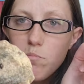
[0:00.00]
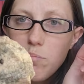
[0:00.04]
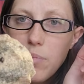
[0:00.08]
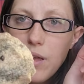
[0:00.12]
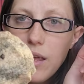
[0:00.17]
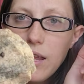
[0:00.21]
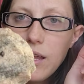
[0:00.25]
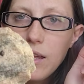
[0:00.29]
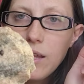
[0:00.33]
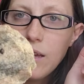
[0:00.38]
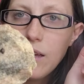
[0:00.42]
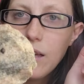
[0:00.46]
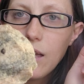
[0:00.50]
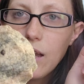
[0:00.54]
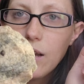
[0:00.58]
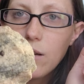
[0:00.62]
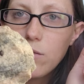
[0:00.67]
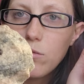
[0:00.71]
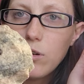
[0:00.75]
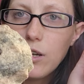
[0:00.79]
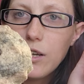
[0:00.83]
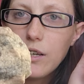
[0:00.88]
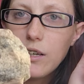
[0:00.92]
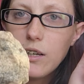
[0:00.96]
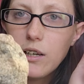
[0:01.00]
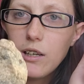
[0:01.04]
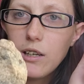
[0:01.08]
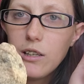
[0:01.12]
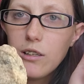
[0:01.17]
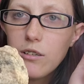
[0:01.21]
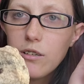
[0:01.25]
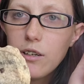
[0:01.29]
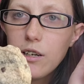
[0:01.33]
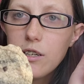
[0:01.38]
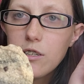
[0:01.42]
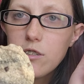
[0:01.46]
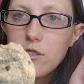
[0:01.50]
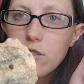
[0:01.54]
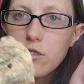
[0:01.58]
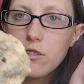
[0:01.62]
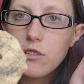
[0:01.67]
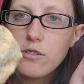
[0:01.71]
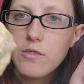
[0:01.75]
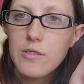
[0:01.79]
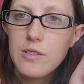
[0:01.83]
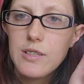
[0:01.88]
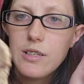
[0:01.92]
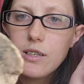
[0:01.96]
pink and white coloration
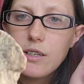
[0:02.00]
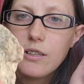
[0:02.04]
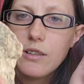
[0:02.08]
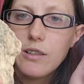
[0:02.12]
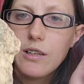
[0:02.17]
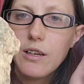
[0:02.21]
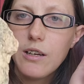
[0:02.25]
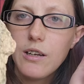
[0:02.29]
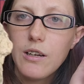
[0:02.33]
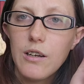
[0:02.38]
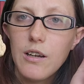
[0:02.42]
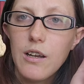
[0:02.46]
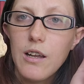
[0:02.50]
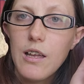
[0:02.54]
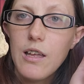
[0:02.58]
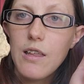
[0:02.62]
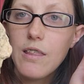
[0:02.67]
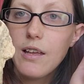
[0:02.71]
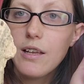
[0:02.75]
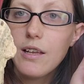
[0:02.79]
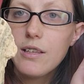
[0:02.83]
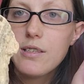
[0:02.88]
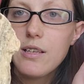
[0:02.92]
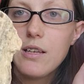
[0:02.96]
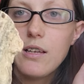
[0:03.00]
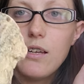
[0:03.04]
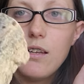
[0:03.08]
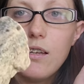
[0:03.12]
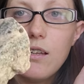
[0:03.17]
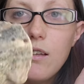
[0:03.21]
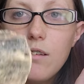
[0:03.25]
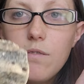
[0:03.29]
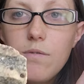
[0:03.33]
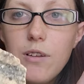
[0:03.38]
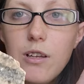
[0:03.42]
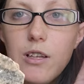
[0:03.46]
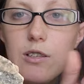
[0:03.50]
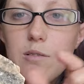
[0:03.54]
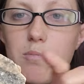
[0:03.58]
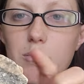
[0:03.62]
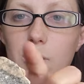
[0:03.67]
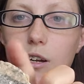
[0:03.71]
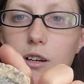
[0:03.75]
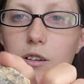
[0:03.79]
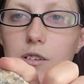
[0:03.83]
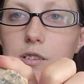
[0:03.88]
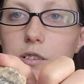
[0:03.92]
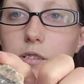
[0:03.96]
you see in there, that's all
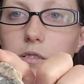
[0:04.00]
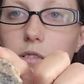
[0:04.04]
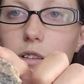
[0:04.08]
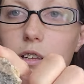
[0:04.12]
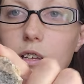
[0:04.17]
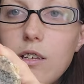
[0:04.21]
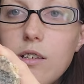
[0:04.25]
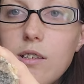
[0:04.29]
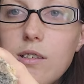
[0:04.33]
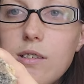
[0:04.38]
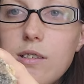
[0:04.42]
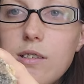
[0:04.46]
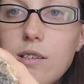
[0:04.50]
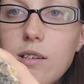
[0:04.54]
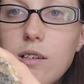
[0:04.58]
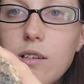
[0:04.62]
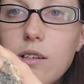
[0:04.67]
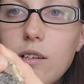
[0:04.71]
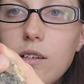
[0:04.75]
feldspar. So these